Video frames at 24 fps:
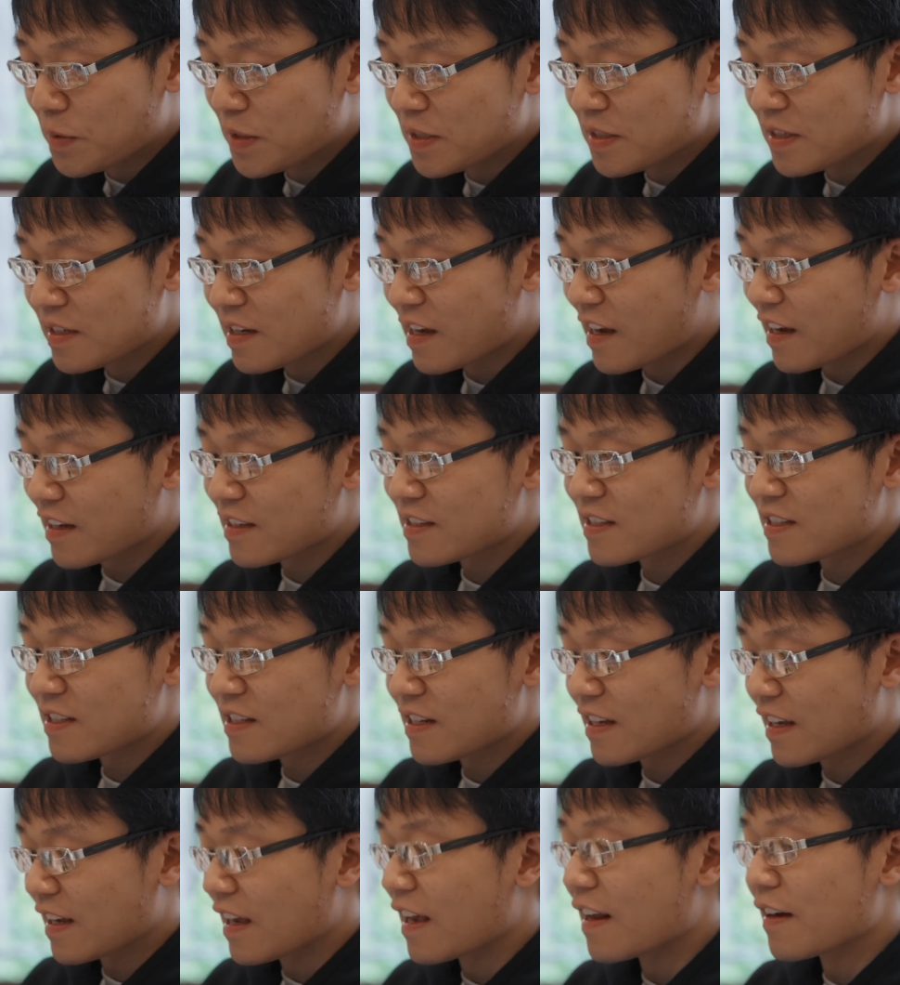piece of
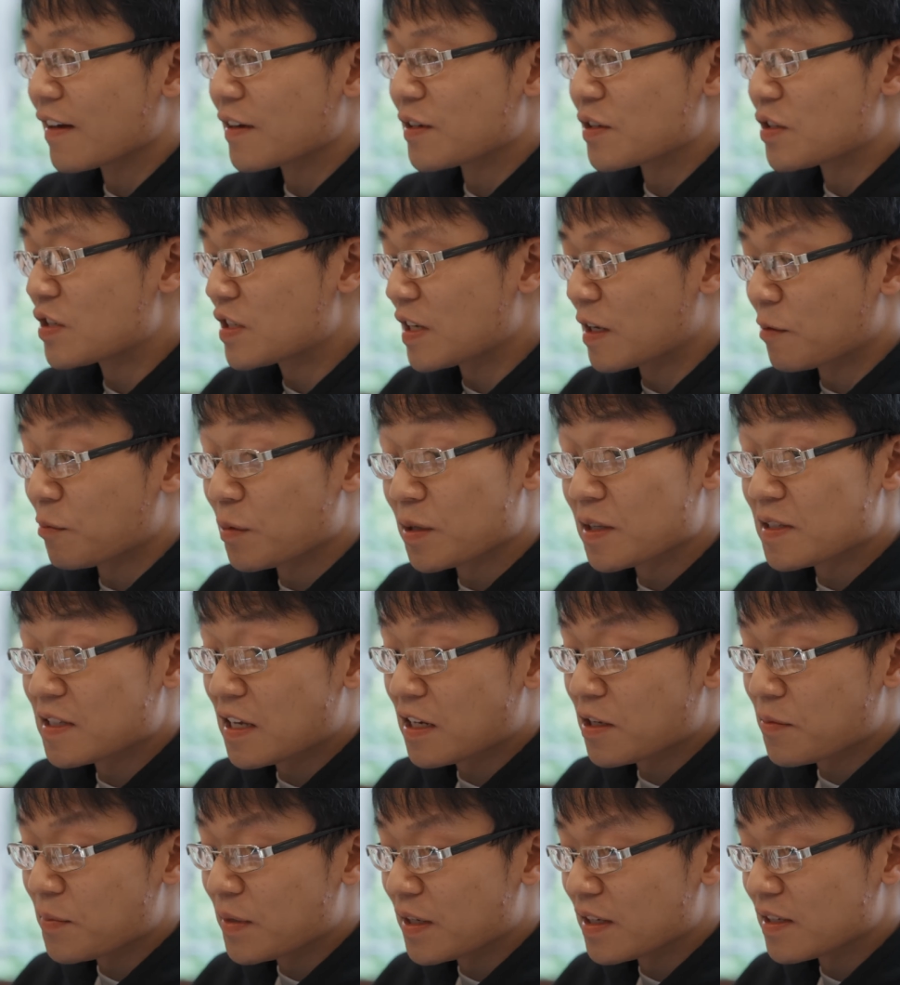text and understand what the
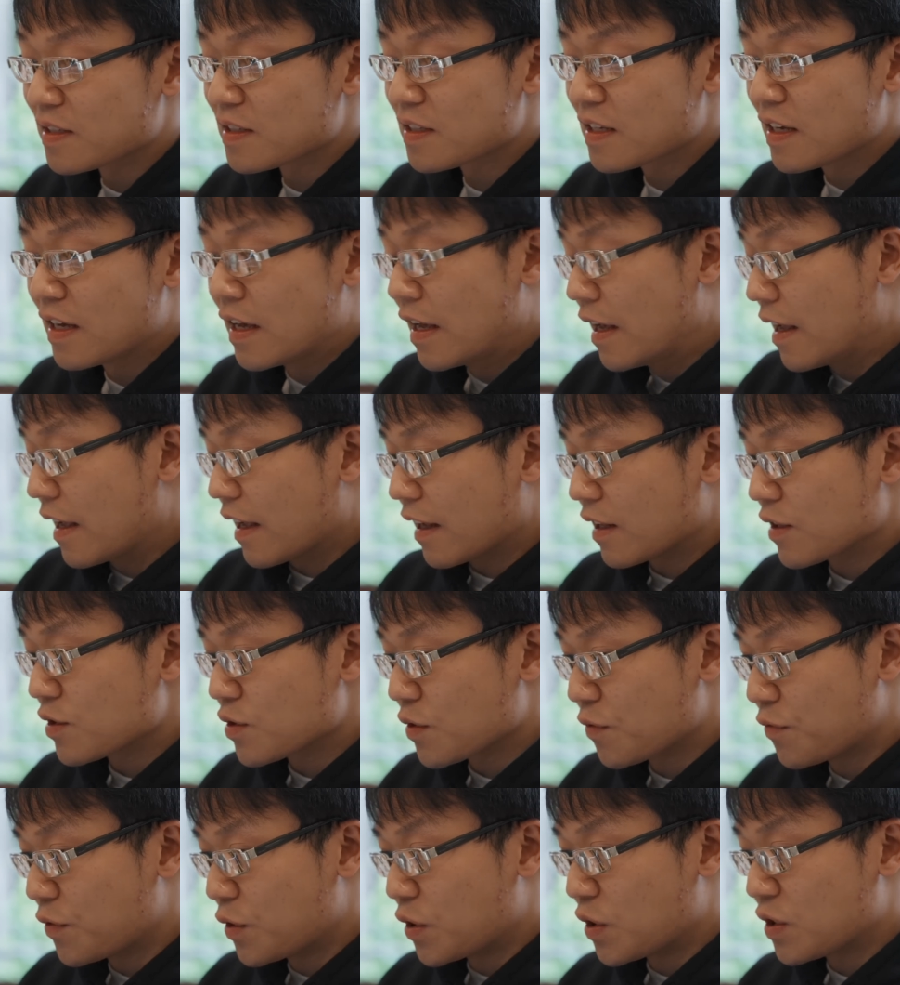sentiment is. And
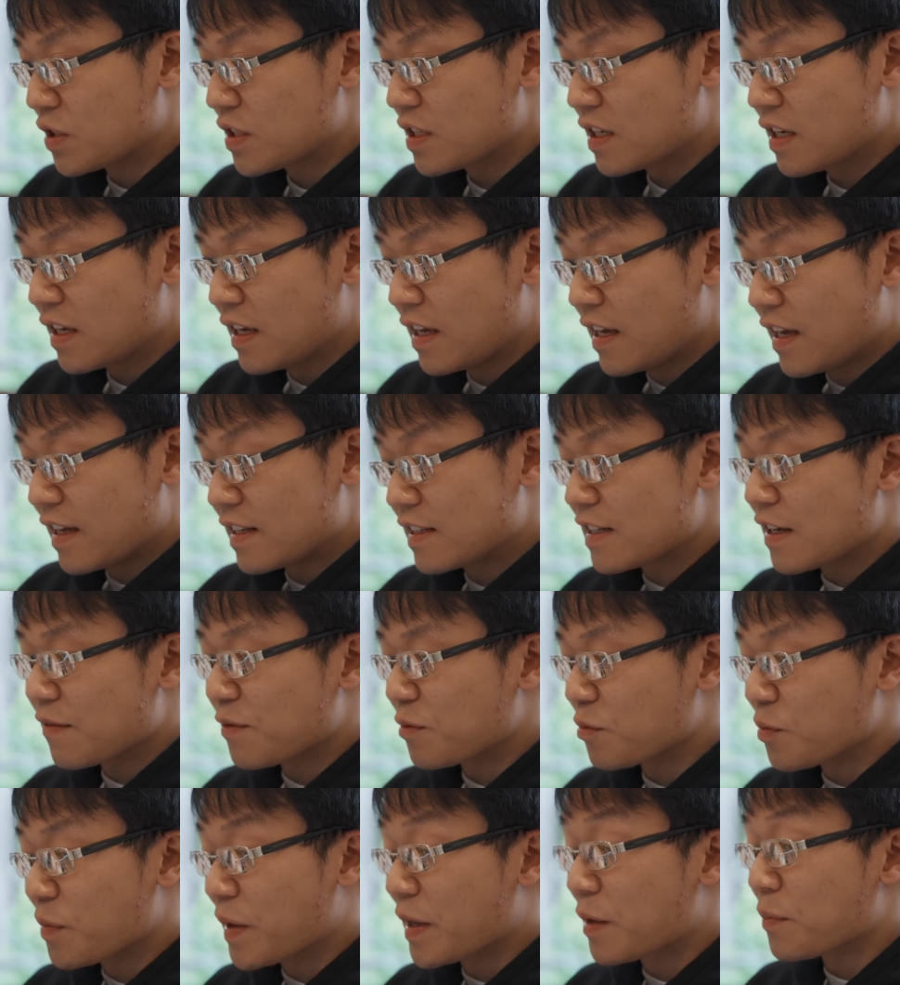so first,
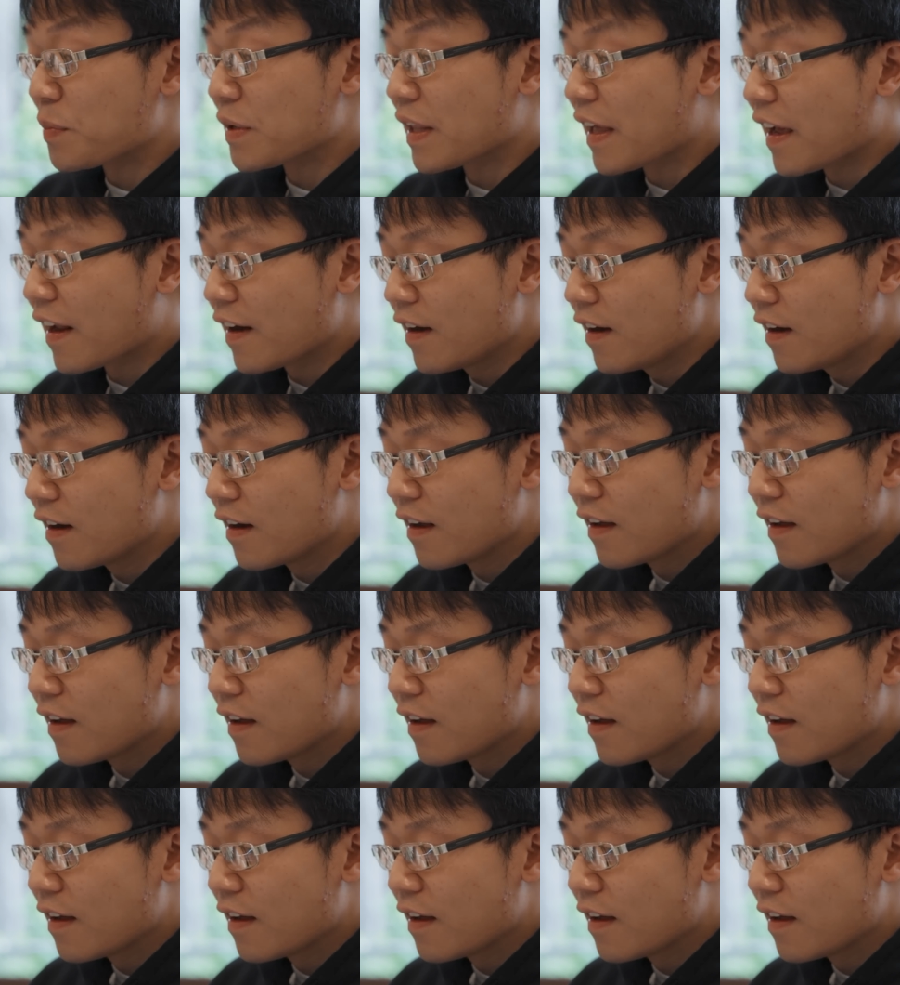Devin will make a plan